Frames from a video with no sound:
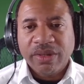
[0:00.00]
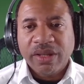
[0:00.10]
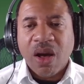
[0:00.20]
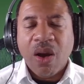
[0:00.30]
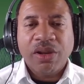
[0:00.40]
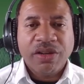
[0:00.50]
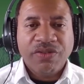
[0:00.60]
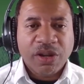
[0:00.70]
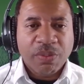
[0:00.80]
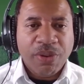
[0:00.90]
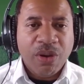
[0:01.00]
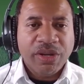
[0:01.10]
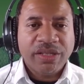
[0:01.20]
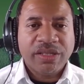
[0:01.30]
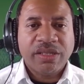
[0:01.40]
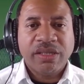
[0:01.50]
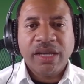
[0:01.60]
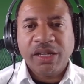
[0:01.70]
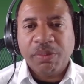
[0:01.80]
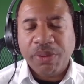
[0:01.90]
All the different components
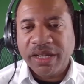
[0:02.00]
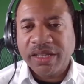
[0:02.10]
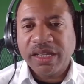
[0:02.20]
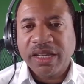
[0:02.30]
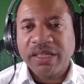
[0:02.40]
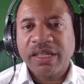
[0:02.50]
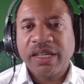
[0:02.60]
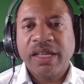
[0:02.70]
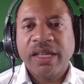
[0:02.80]
and dependencies